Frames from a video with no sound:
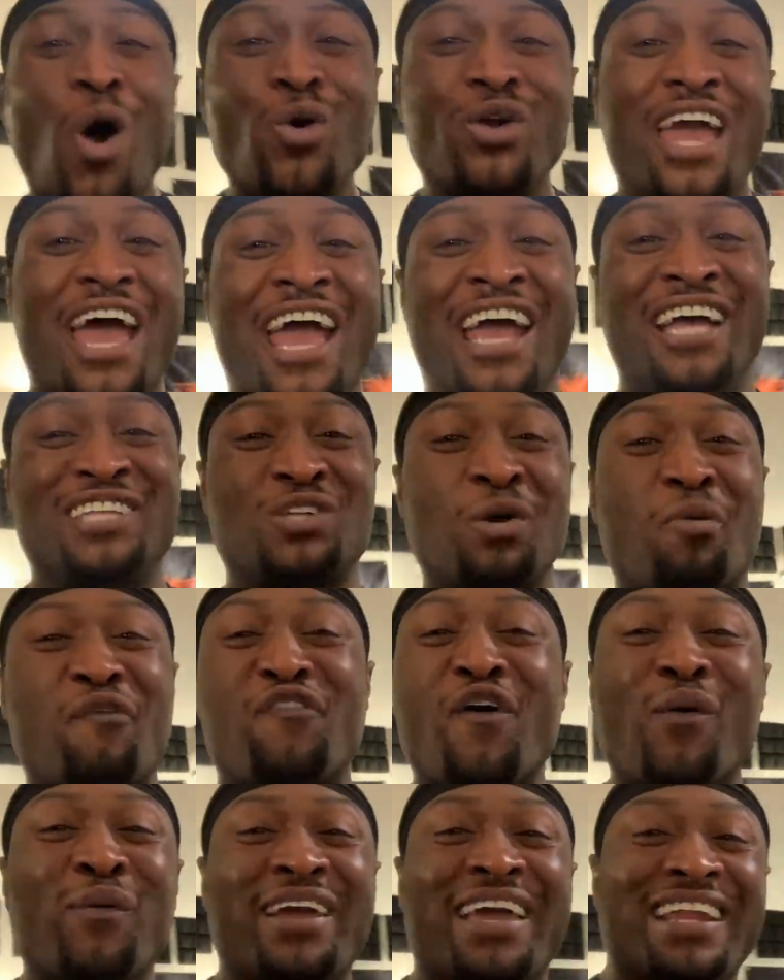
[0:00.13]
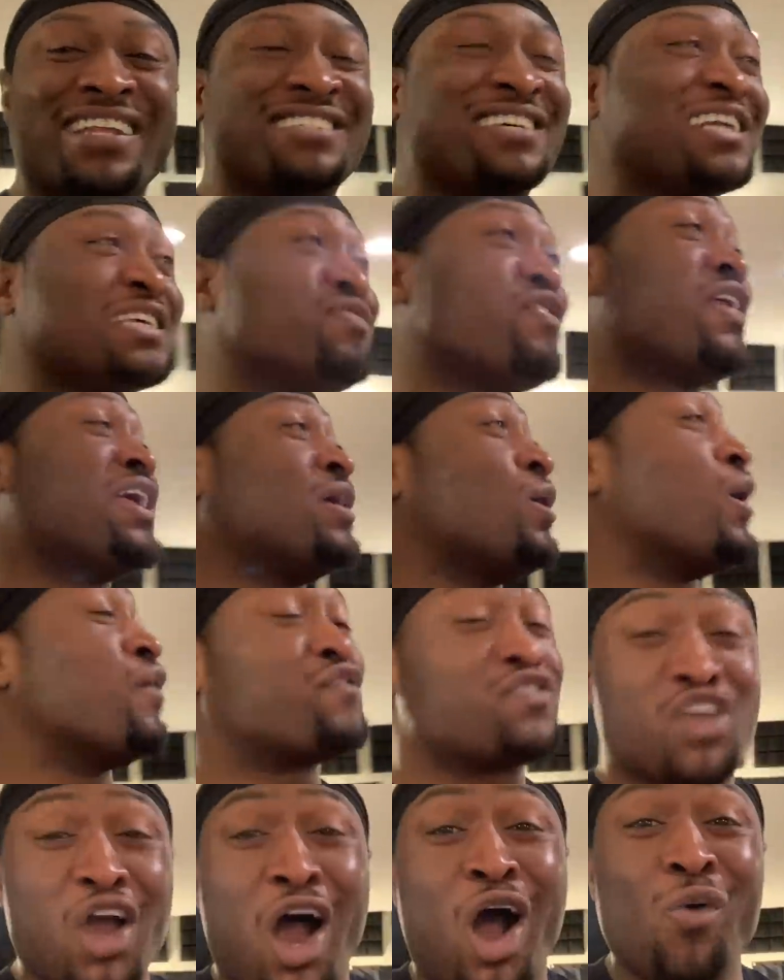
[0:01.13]
Okay, so before we get into this video,
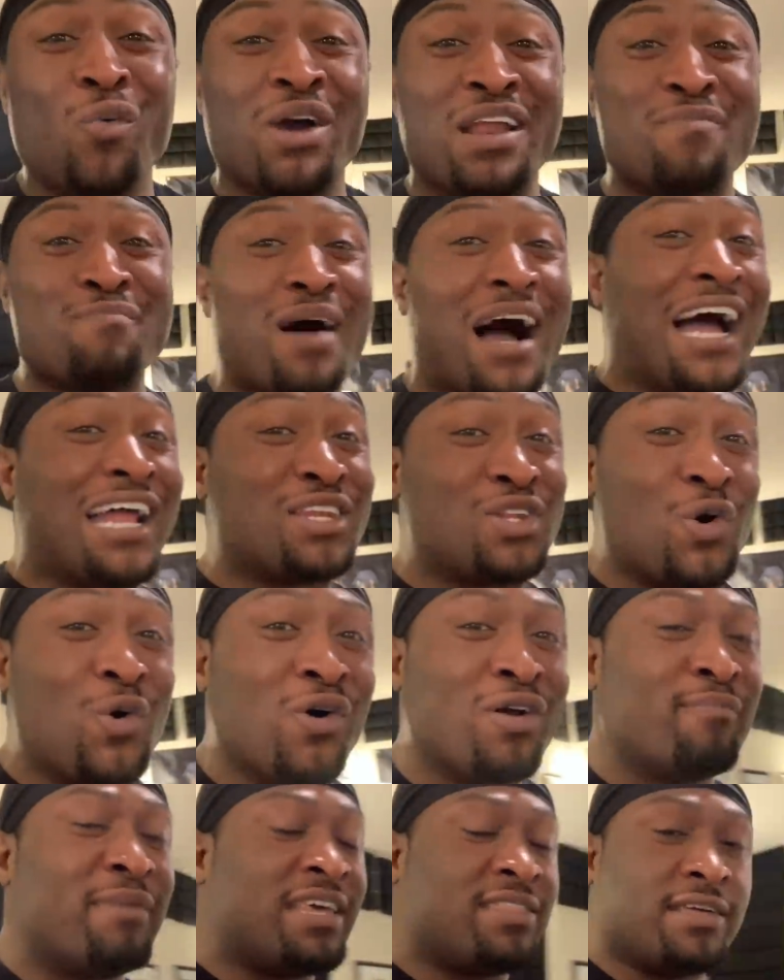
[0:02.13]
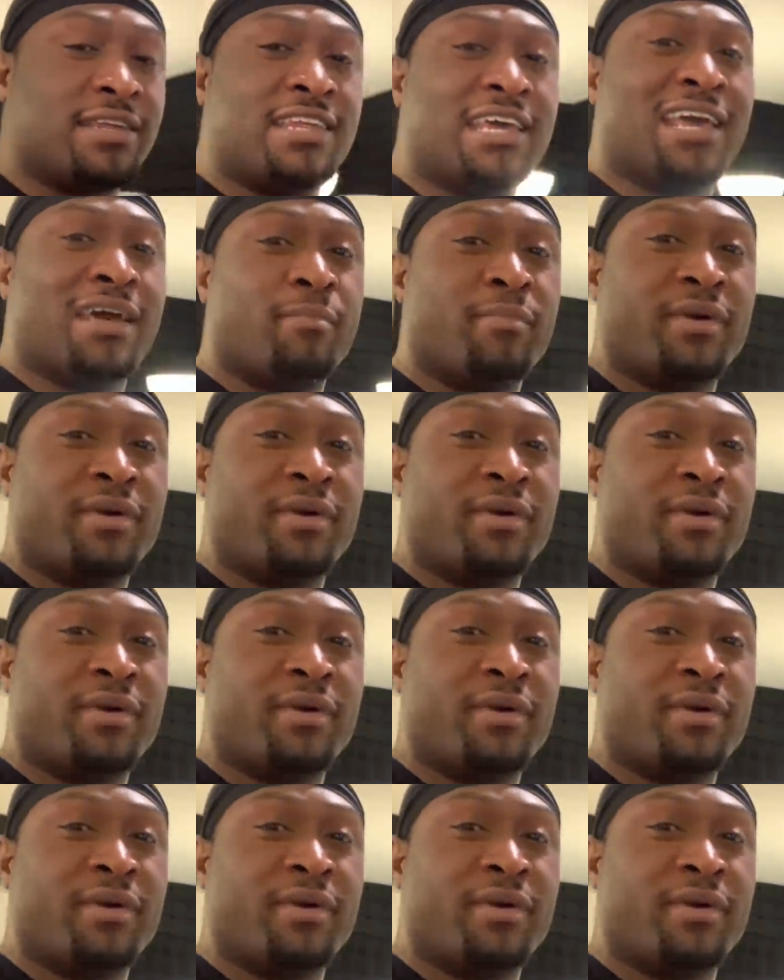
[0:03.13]
if y'all wouldn't mind doing me, then DM